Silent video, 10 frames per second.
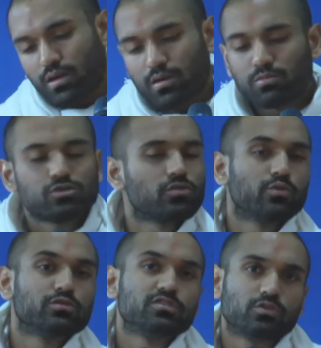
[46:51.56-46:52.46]
Puja
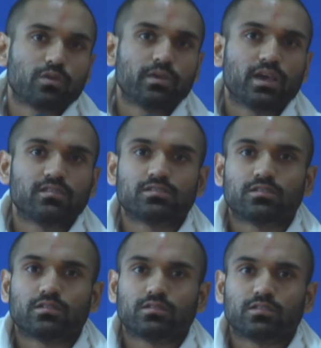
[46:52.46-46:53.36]
Rishi Swami has
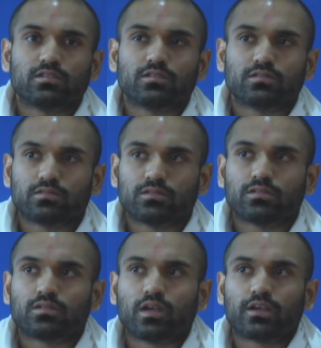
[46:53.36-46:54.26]

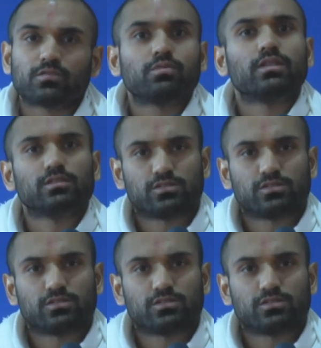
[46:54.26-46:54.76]
explained